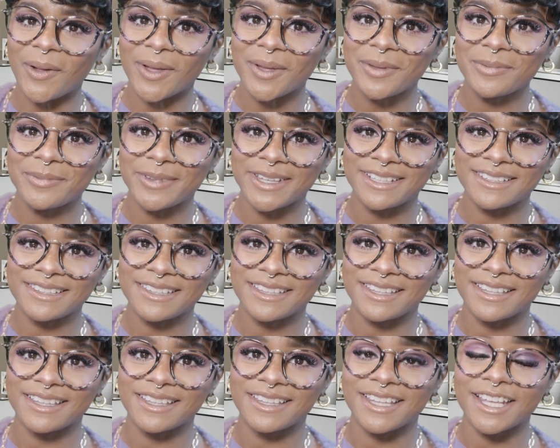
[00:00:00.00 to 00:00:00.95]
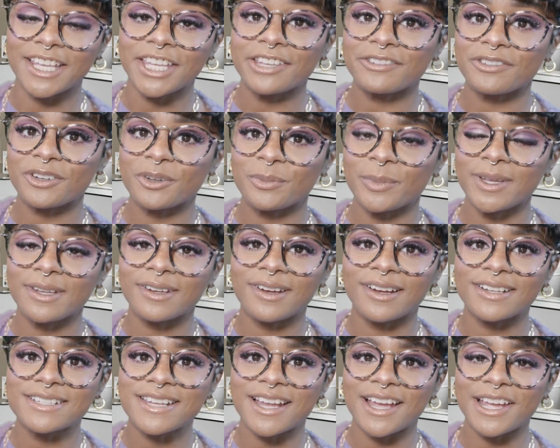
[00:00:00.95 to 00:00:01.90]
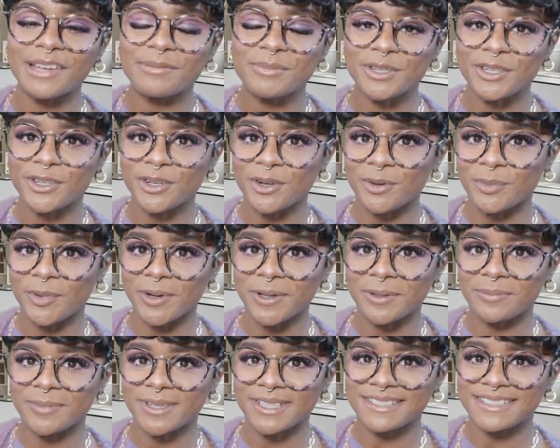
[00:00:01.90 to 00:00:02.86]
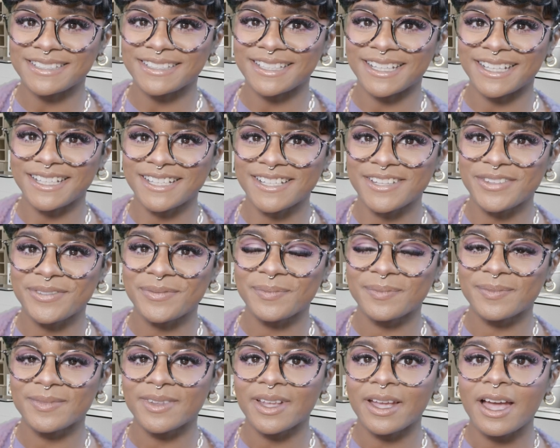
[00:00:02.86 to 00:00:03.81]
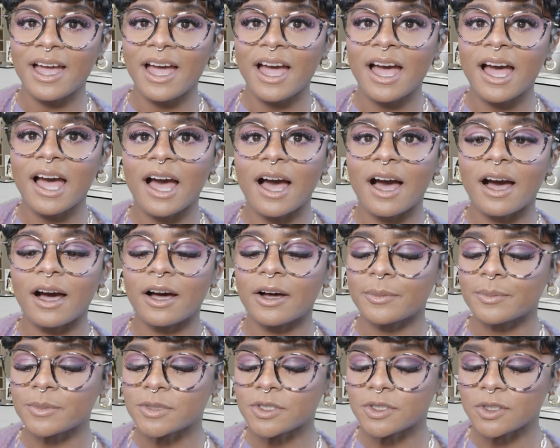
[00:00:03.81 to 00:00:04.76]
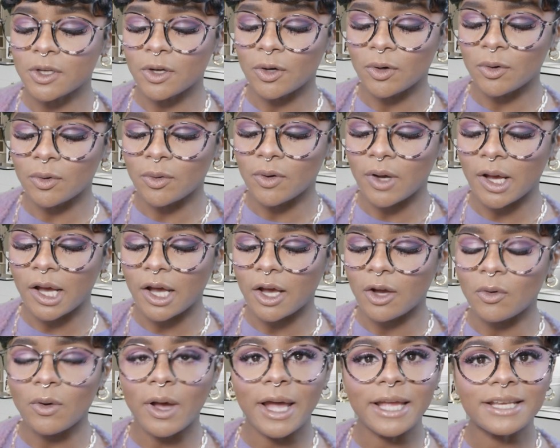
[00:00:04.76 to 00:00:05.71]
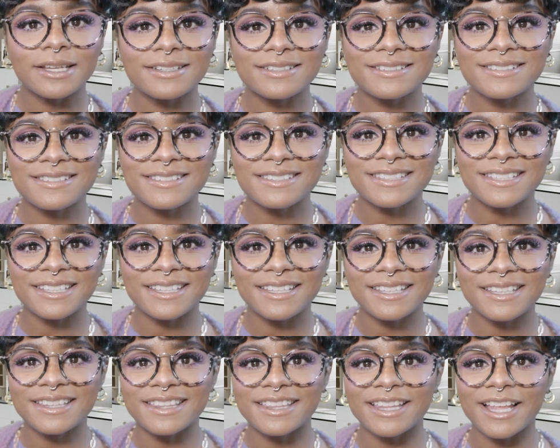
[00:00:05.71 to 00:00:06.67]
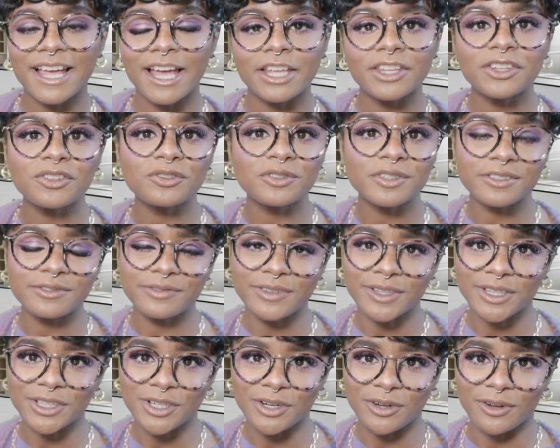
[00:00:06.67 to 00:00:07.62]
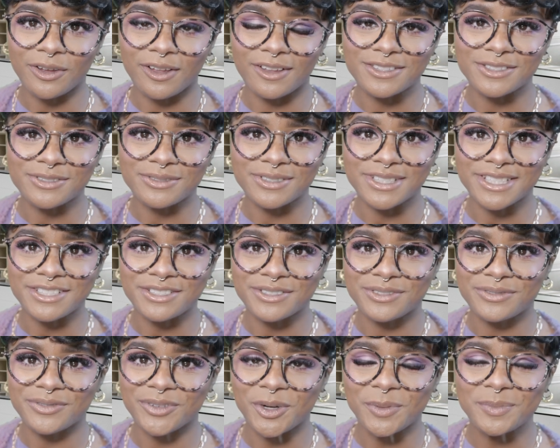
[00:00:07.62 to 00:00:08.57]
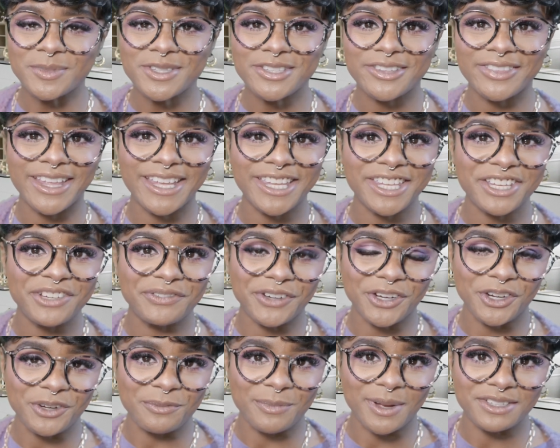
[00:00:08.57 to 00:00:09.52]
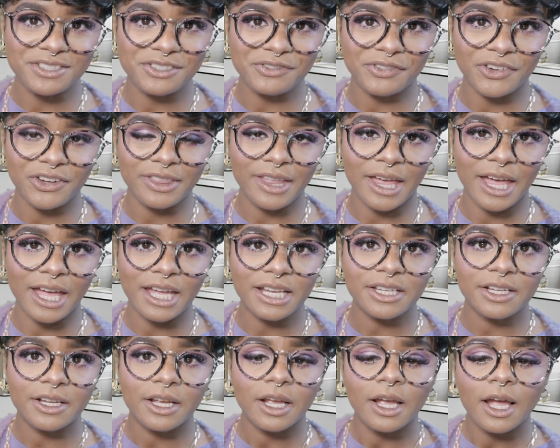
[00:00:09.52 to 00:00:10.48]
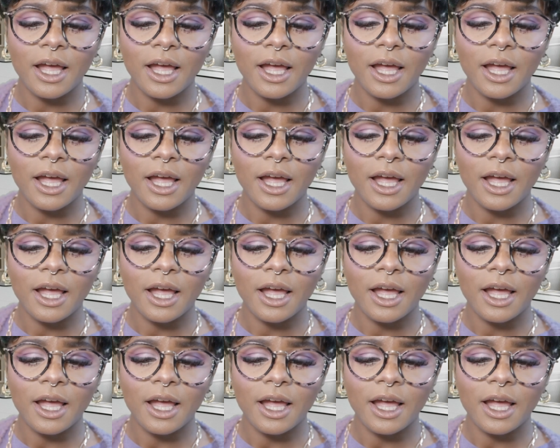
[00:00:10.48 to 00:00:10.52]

Welcome in. Thank you for being on time to your appointment today. So I did see that you did fill out our consultation form, so thank you very much for that.